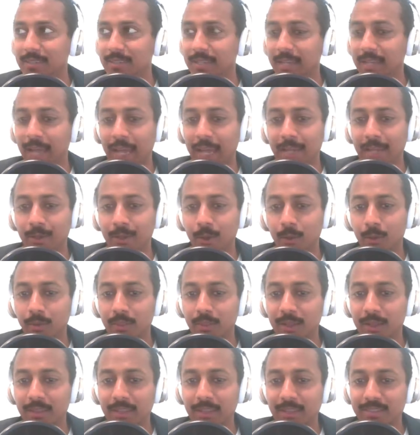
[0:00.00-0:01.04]
said, I don't
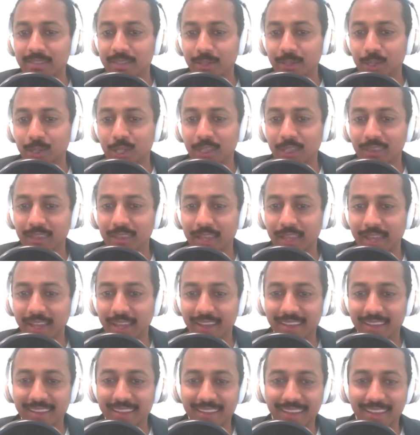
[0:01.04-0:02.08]
think that's a good
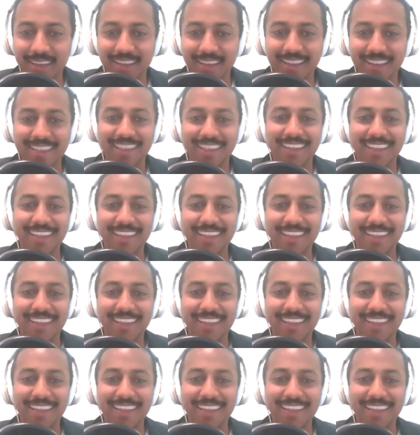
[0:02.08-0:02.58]
thing. And,